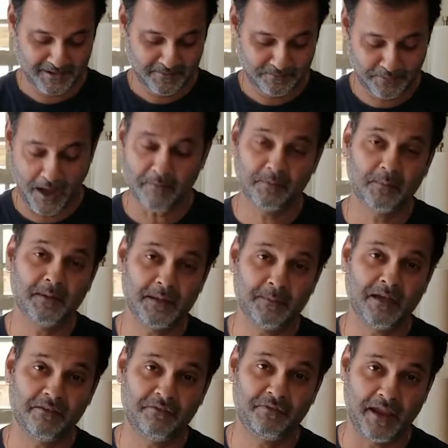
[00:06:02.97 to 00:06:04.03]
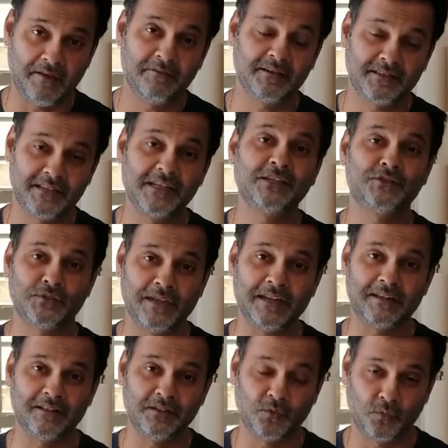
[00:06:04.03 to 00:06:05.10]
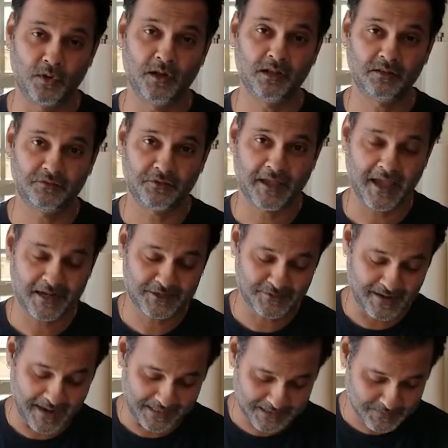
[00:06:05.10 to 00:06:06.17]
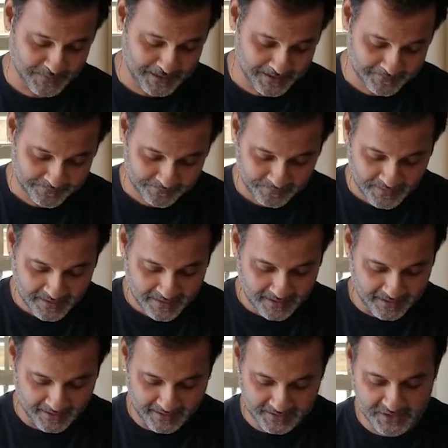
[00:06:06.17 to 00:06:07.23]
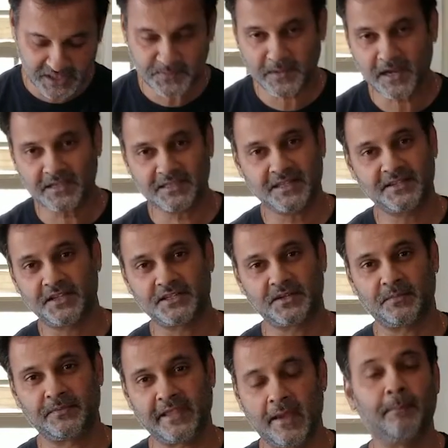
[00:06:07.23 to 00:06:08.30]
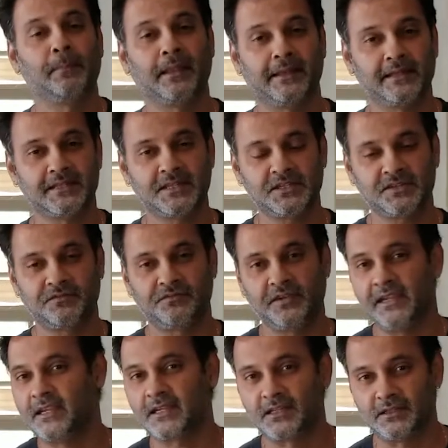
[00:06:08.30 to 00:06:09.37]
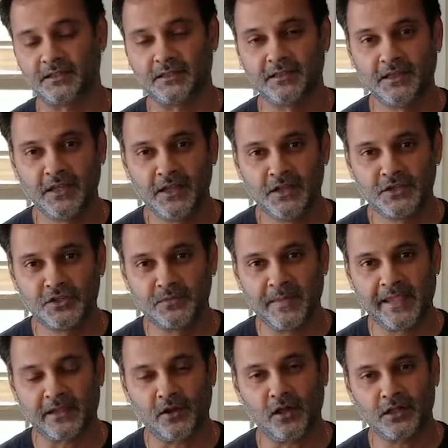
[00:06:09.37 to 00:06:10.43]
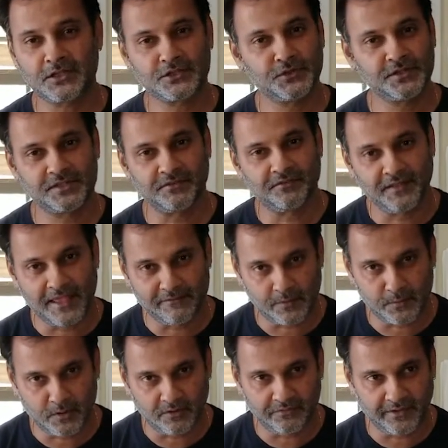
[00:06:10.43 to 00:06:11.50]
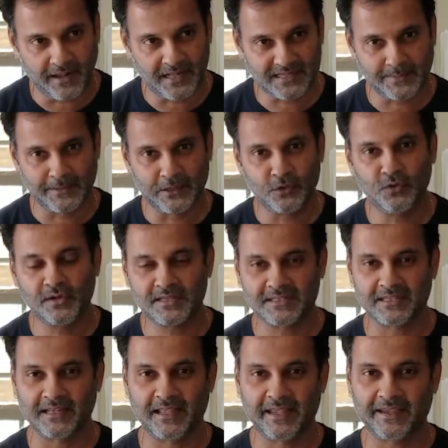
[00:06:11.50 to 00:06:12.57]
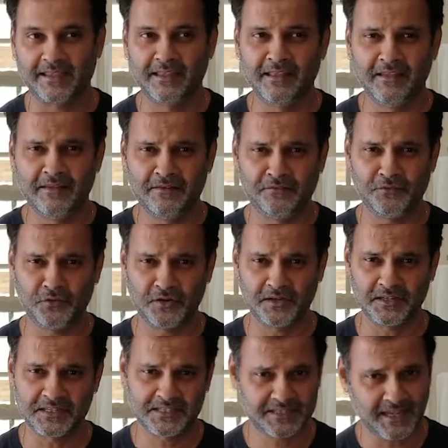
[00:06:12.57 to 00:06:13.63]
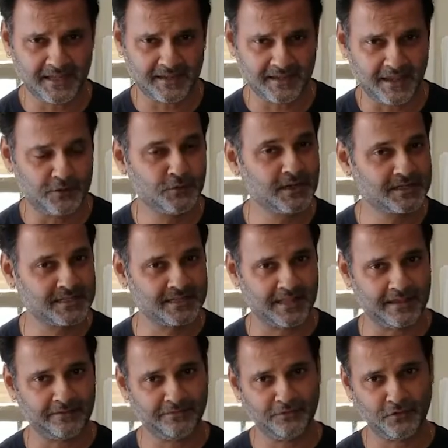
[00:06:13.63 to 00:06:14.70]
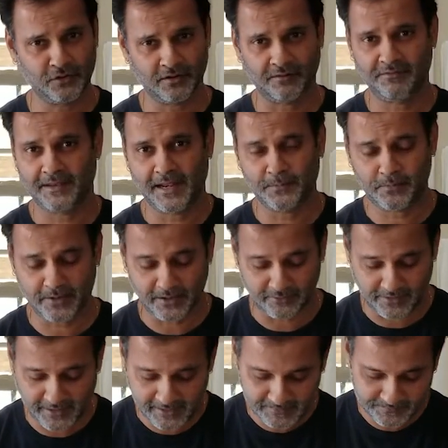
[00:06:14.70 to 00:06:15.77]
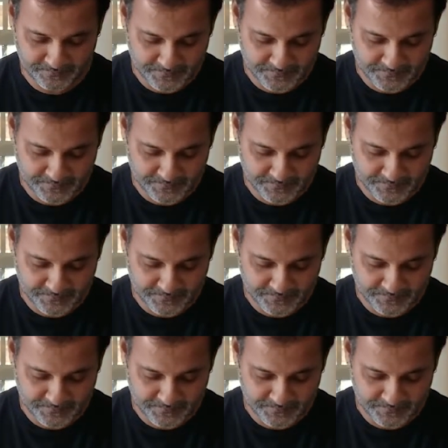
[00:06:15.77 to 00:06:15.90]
probably my favorite thing to eat in the world if you had to ask me. Just because it's such a template, it's such a vehicle to make all sorts of flavor profiles. I mean, who doesn't like food on a stick, and who doesn't like food on a flatbread, right?